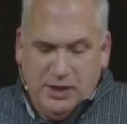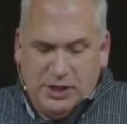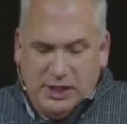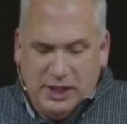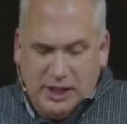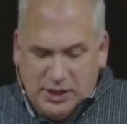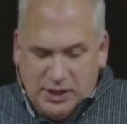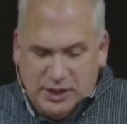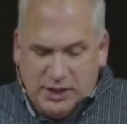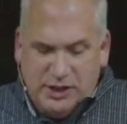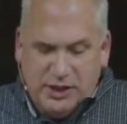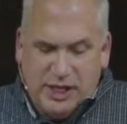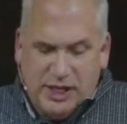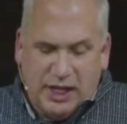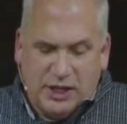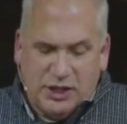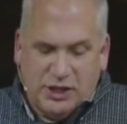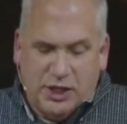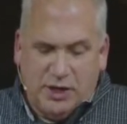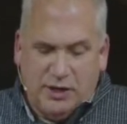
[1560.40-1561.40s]
The sixth
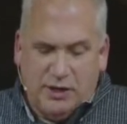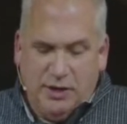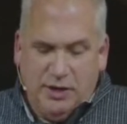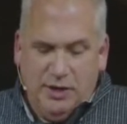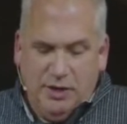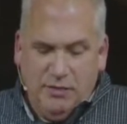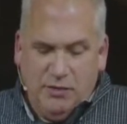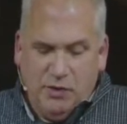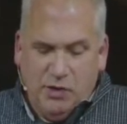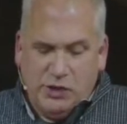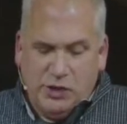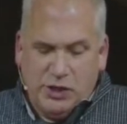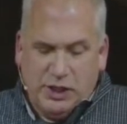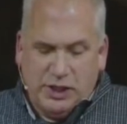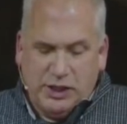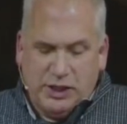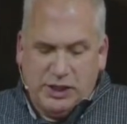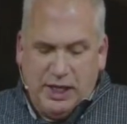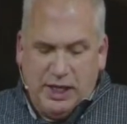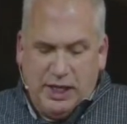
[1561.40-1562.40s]
section, verse
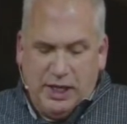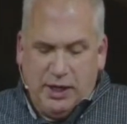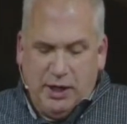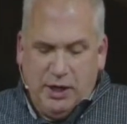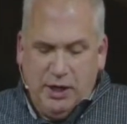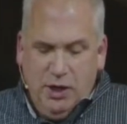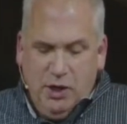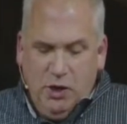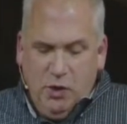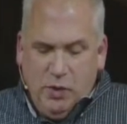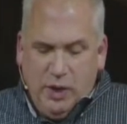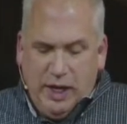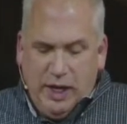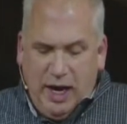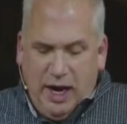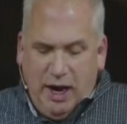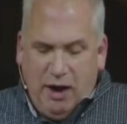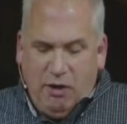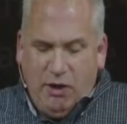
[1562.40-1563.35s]
16, when